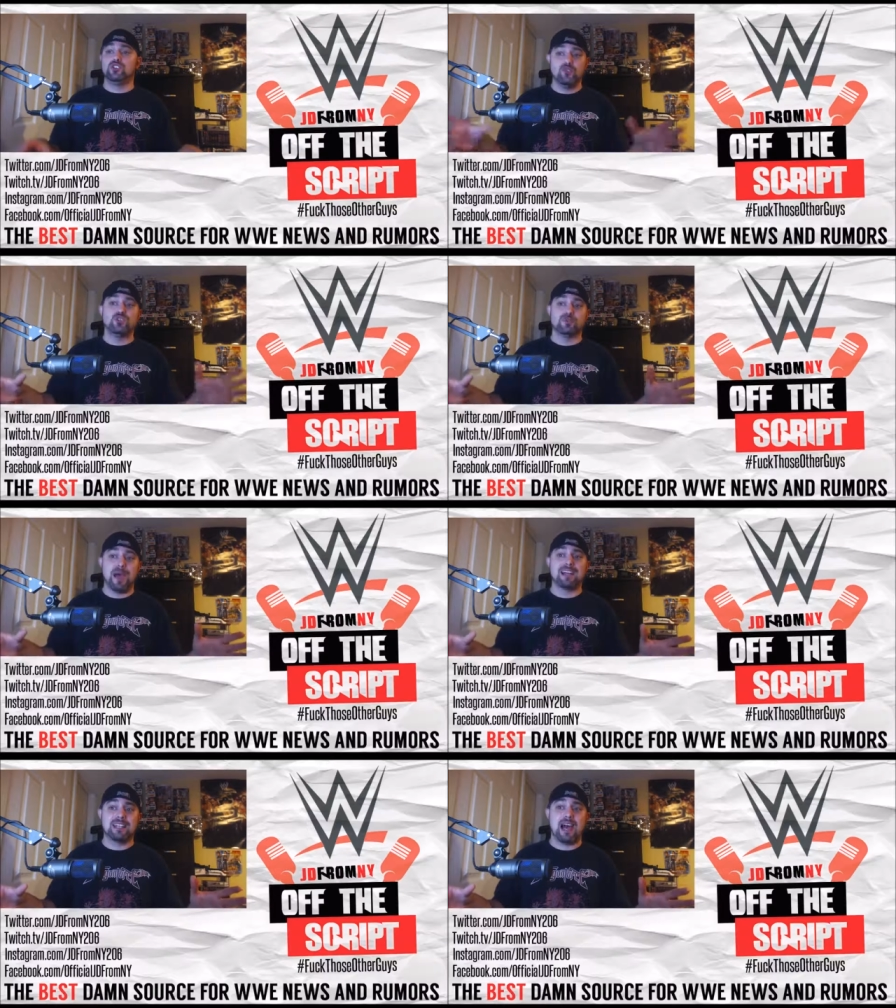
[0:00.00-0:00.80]
to
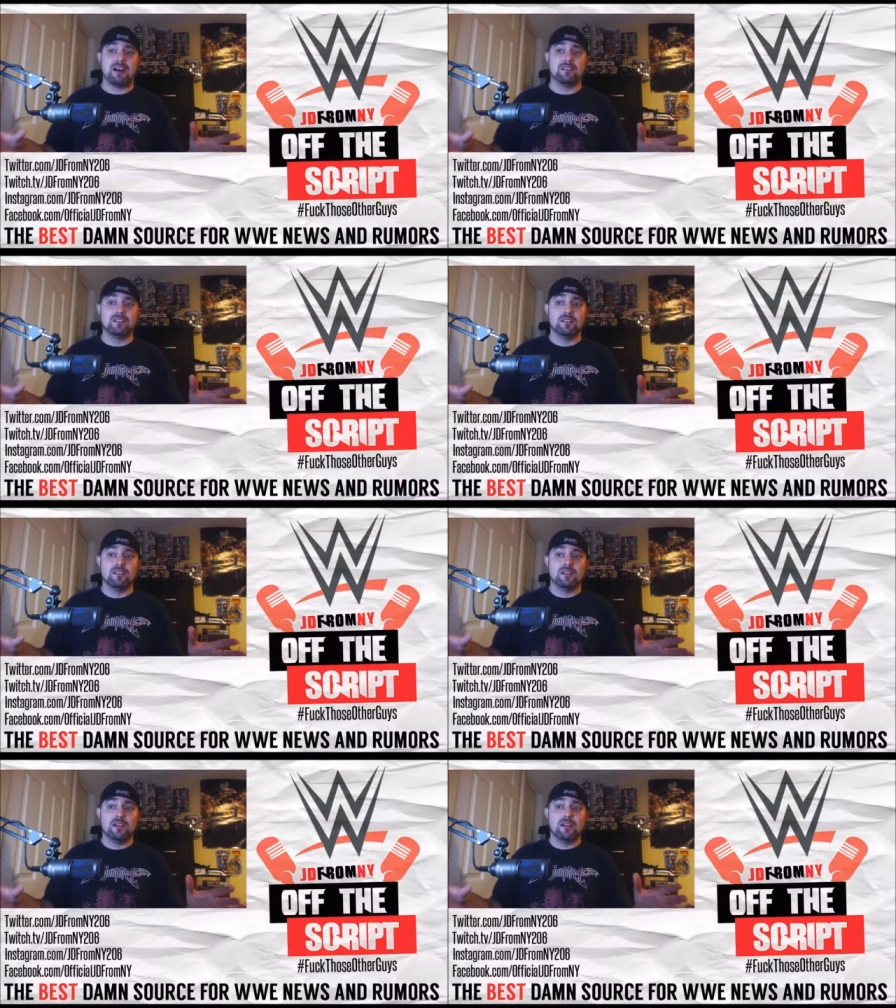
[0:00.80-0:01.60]
SmackDown
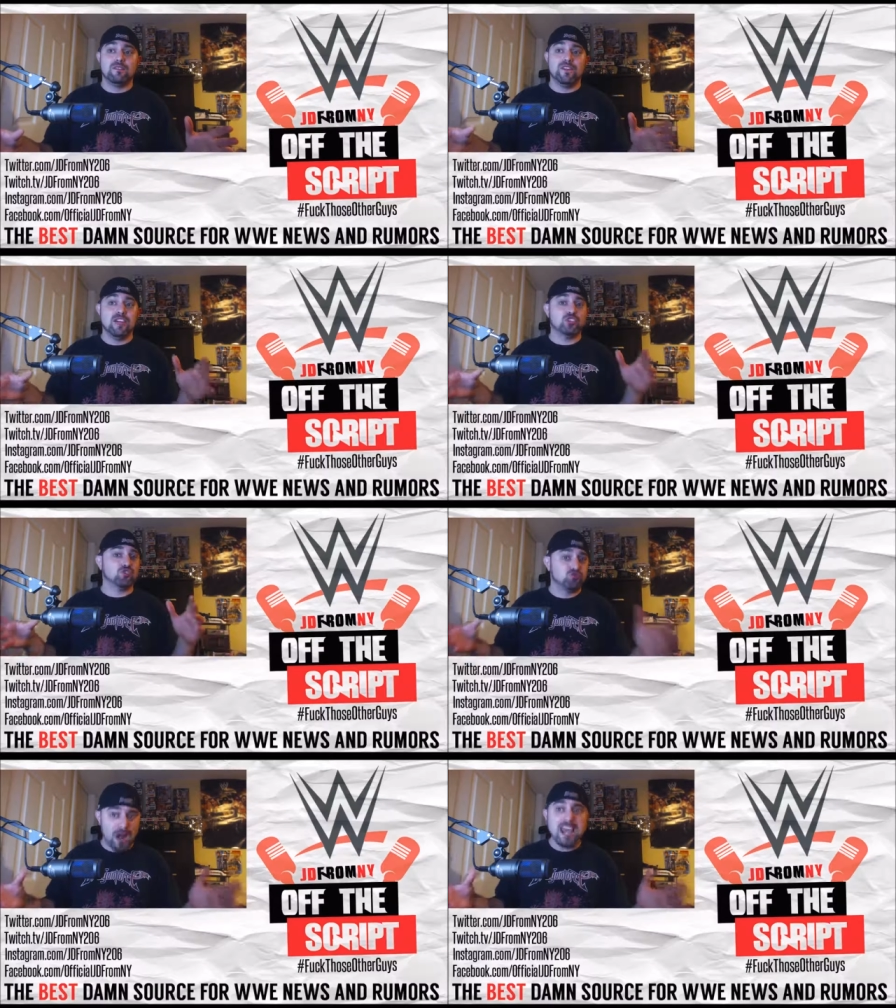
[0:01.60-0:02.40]
via
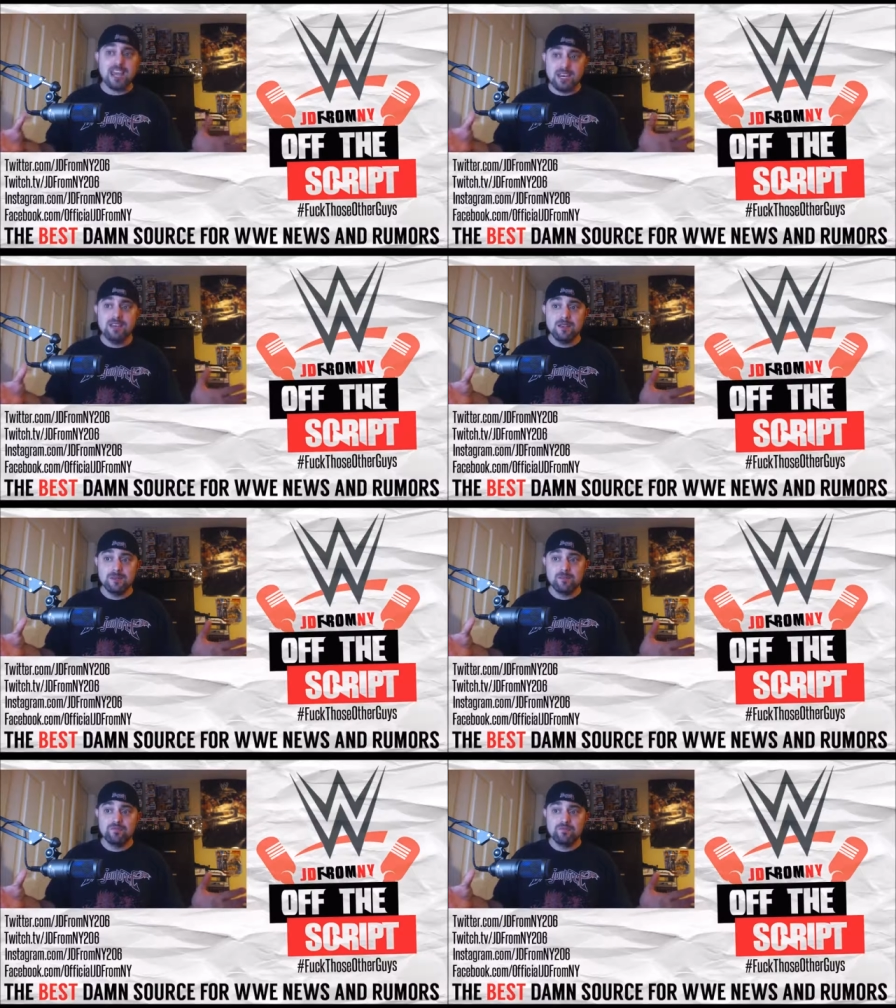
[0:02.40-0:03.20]
trade,